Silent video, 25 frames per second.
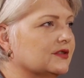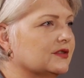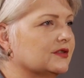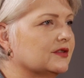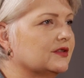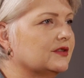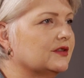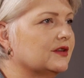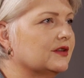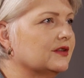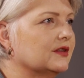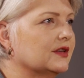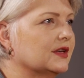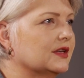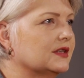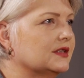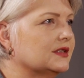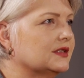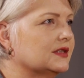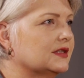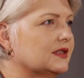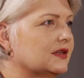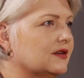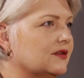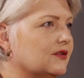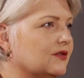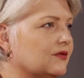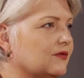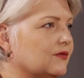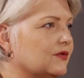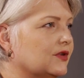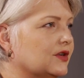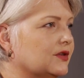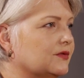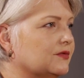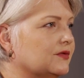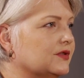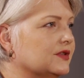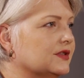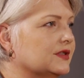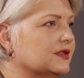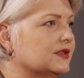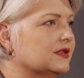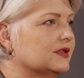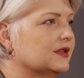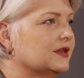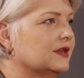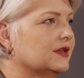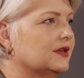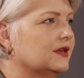So don't get stuck on what
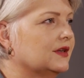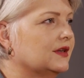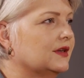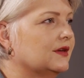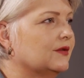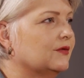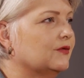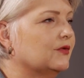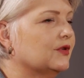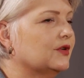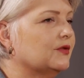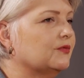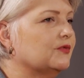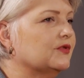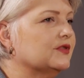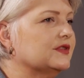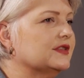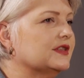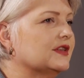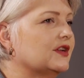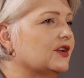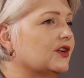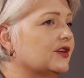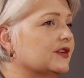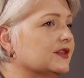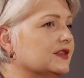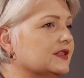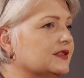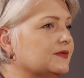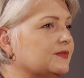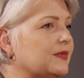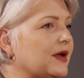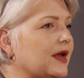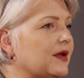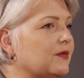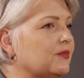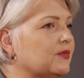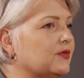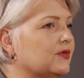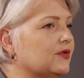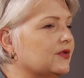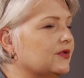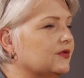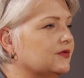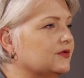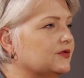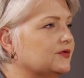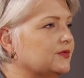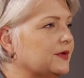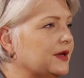was the last
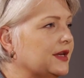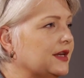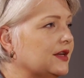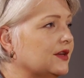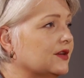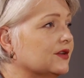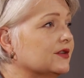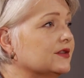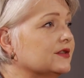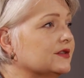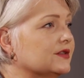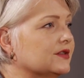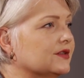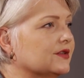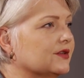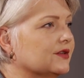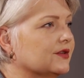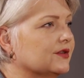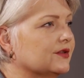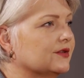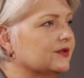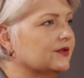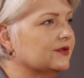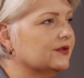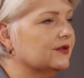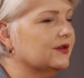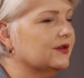paper 20 years ago.